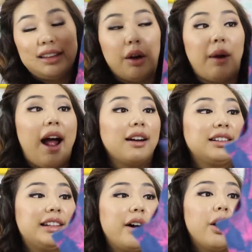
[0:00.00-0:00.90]
sale rack,
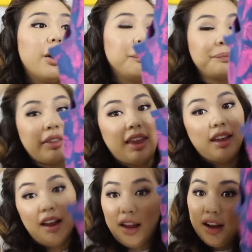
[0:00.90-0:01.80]
so
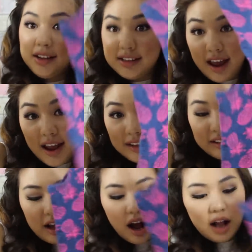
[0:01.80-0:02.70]
yes,
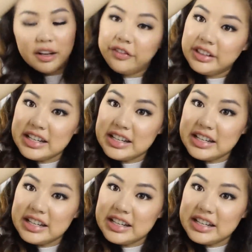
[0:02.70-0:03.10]
holla for